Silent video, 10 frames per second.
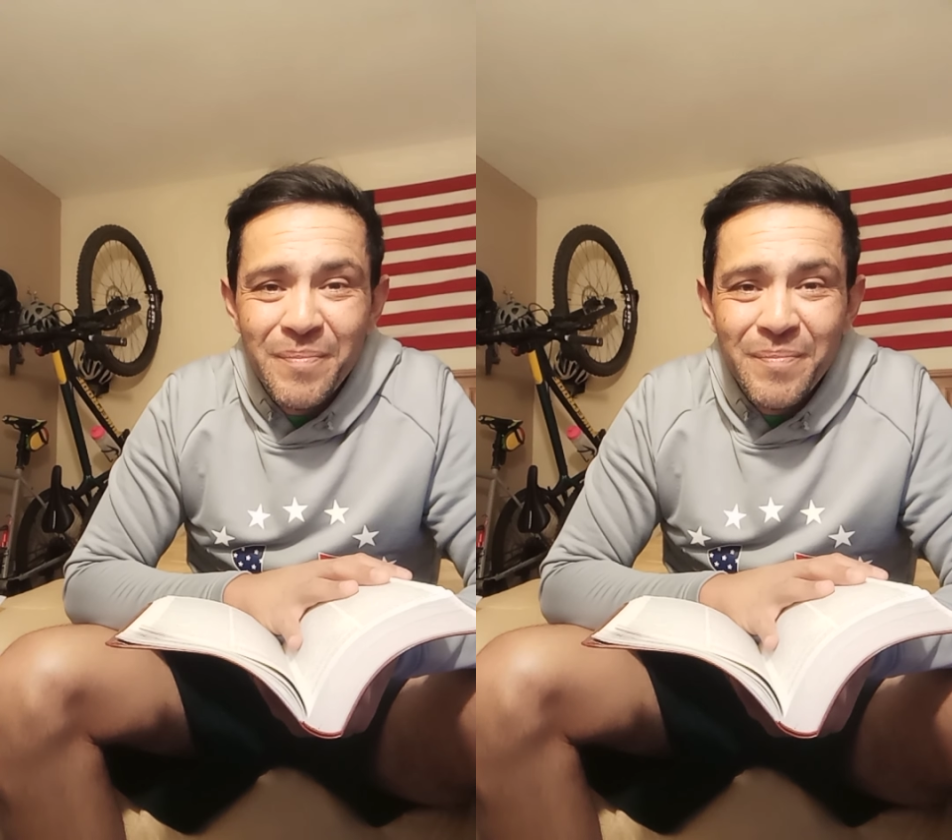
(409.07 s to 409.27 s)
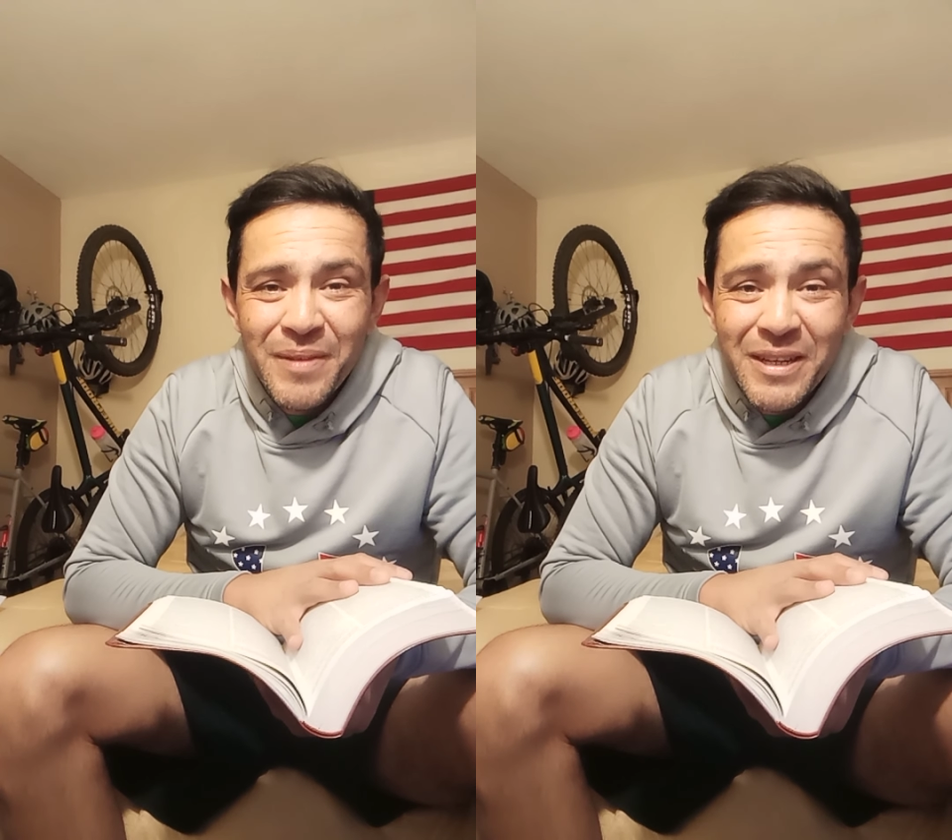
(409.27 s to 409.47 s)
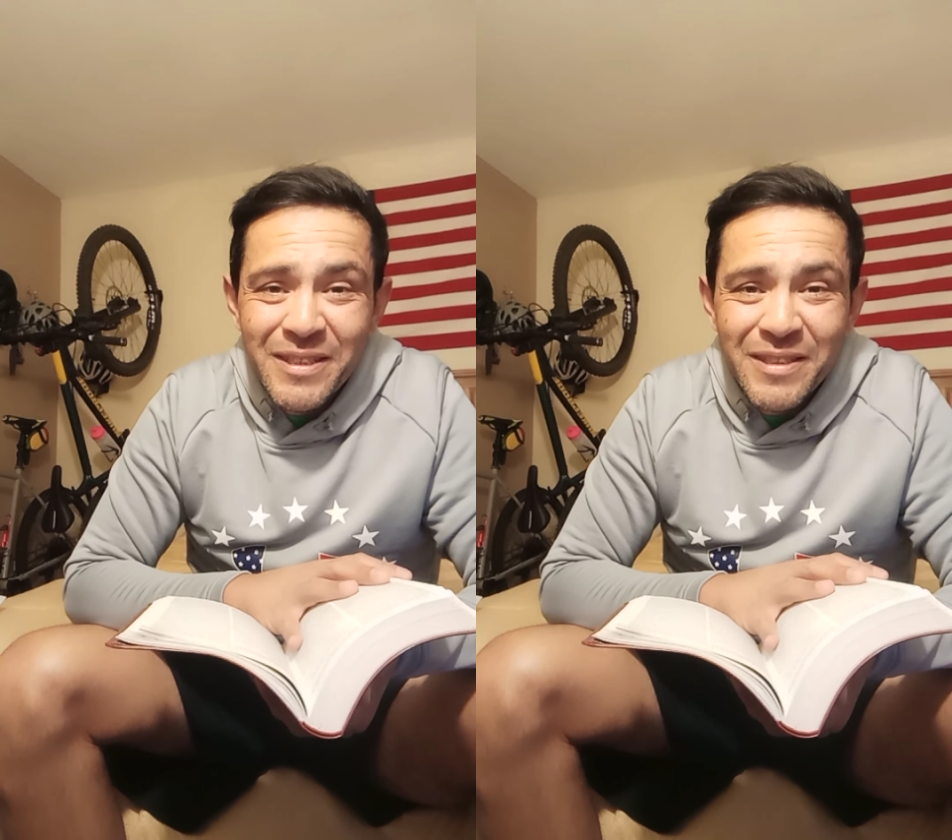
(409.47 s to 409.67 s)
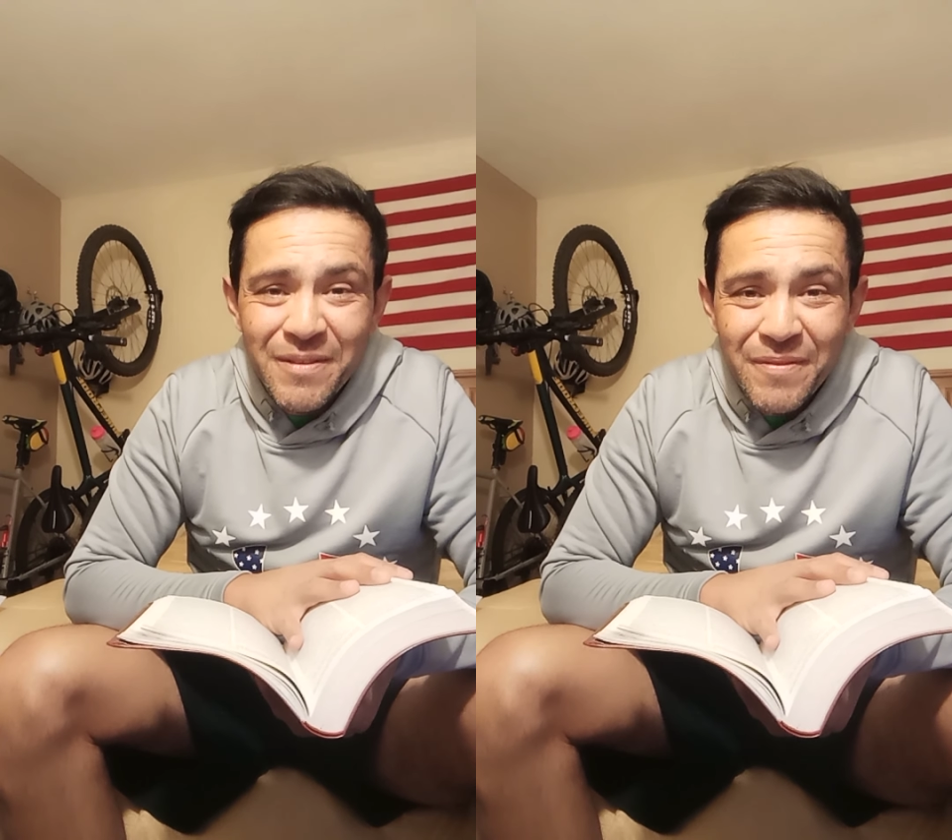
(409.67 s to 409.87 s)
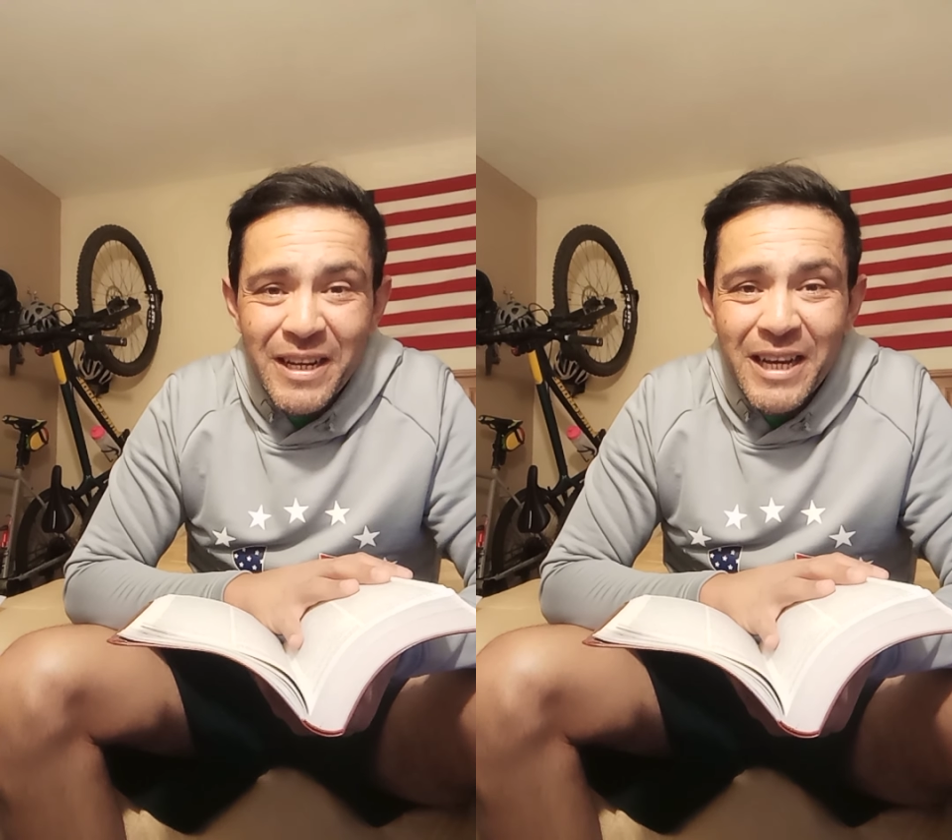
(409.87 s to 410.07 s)
Because
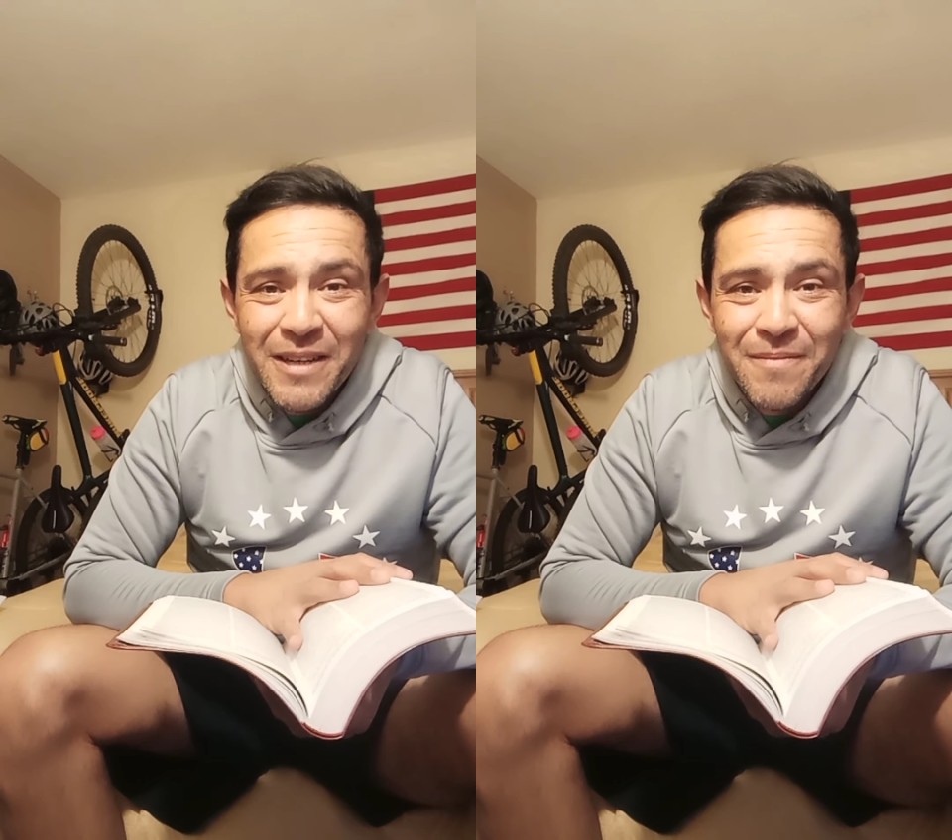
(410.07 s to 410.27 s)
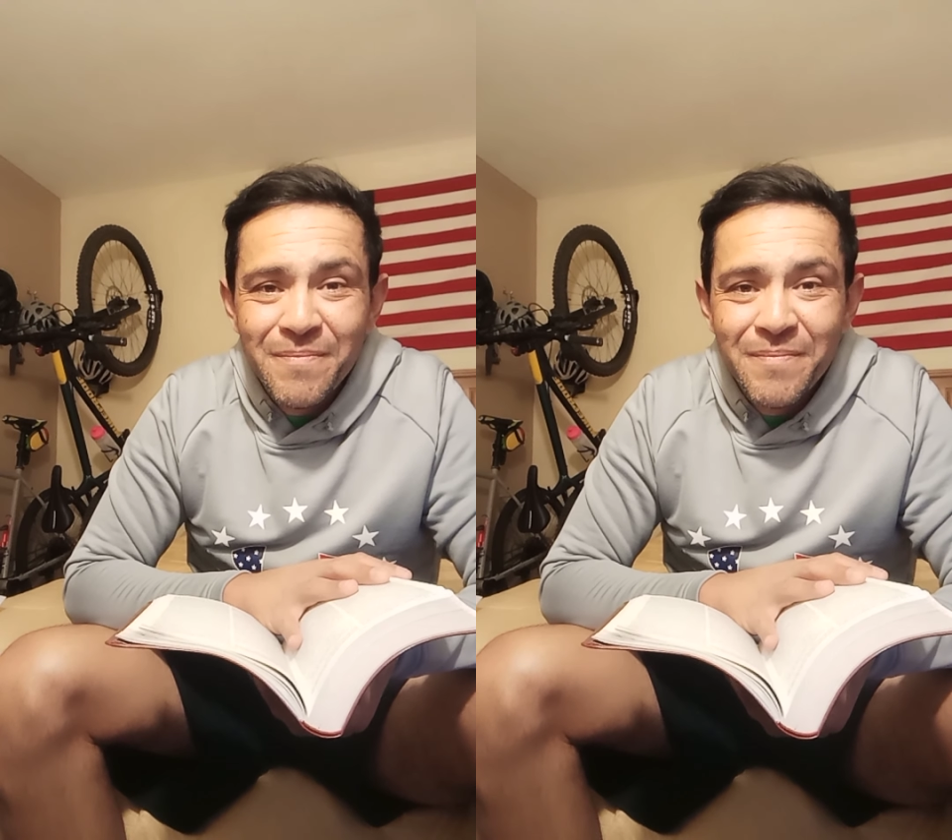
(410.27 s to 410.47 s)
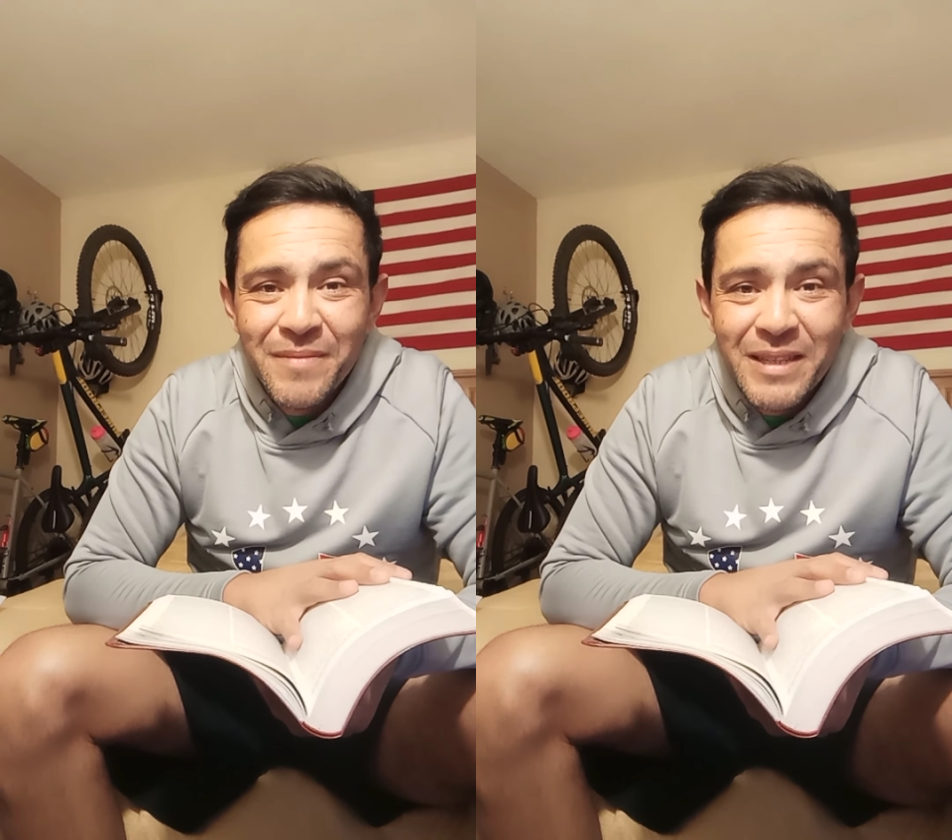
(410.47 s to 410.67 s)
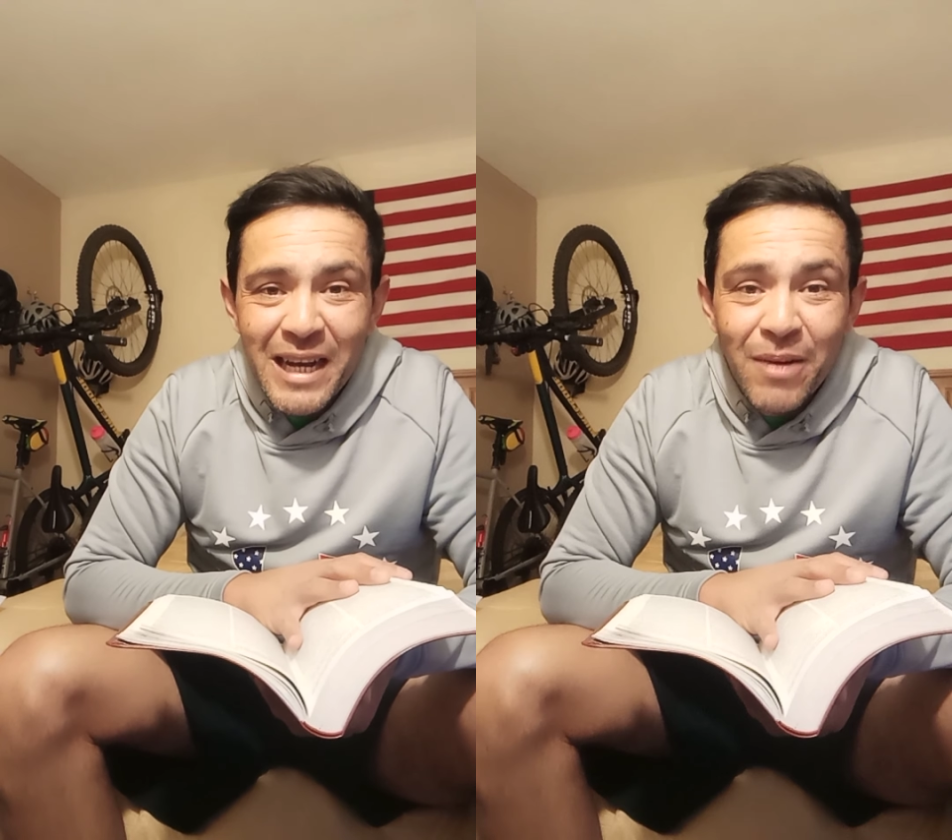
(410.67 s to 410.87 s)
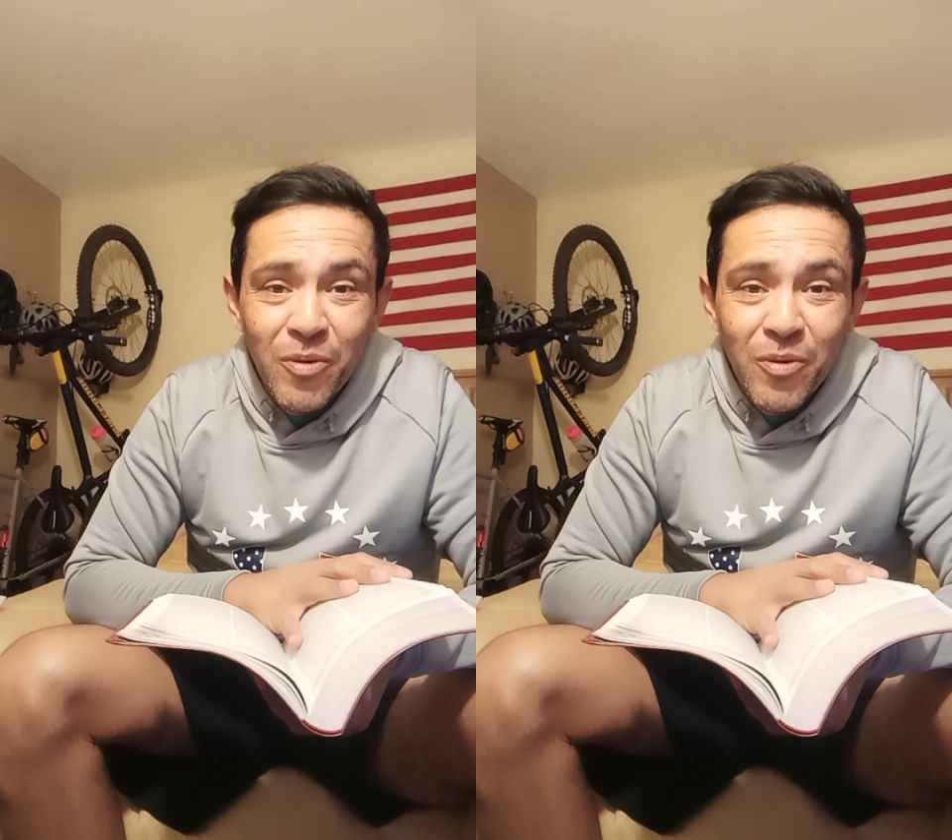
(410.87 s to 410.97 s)
if not, God